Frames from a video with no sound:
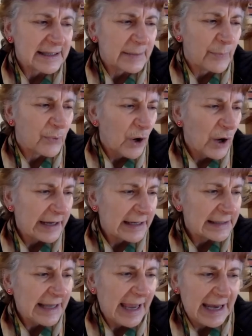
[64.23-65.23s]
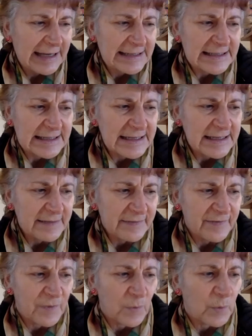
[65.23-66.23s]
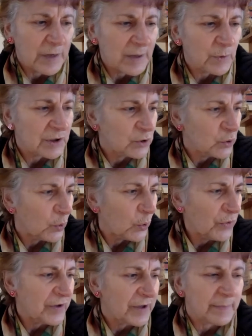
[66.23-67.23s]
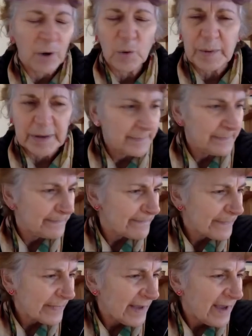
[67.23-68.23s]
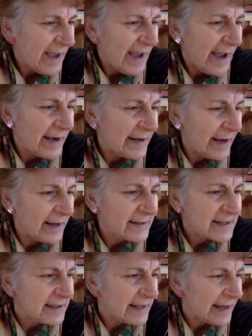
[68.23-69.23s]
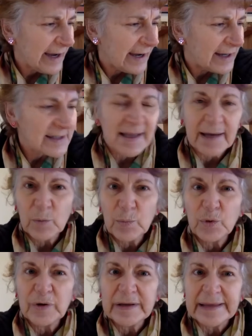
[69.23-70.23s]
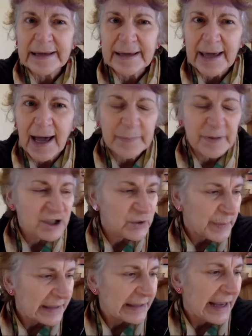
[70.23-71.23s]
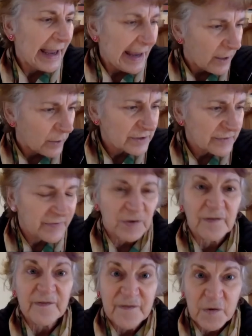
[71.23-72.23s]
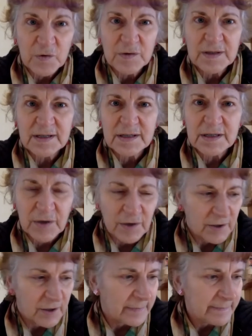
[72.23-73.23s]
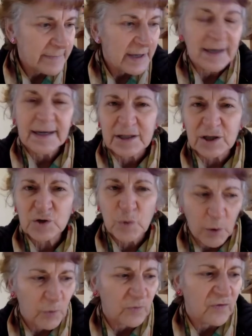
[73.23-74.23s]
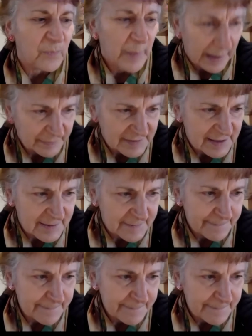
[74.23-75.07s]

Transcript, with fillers: and Brian Canty from Ringwood North in Melbourne announced in The Age they were putting their garbage bin out for the first time in 12 months.